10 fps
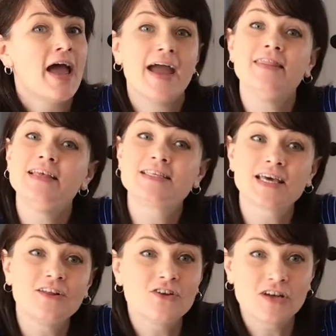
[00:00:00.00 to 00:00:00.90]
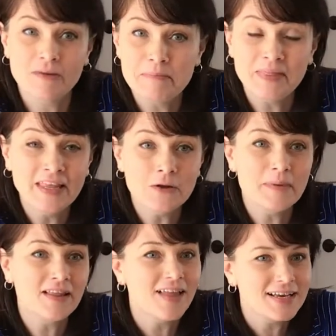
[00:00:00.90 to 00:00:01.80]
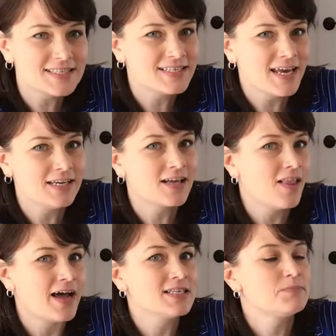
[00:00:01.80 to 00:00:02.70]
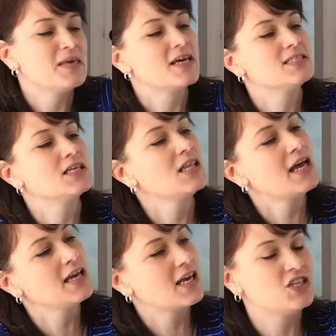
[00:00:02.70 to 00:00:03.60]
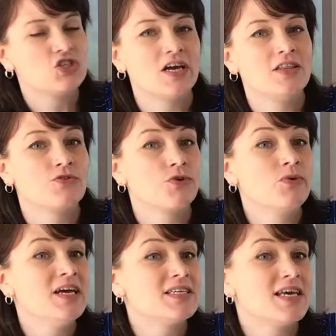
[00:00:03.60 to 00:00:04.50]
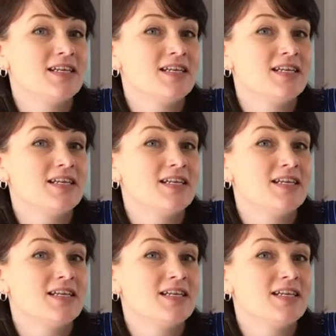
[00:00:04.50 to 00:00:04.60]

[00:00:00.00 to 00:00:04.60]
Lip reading: and it's gonna look a little bit like stained glass because the light can shine through it,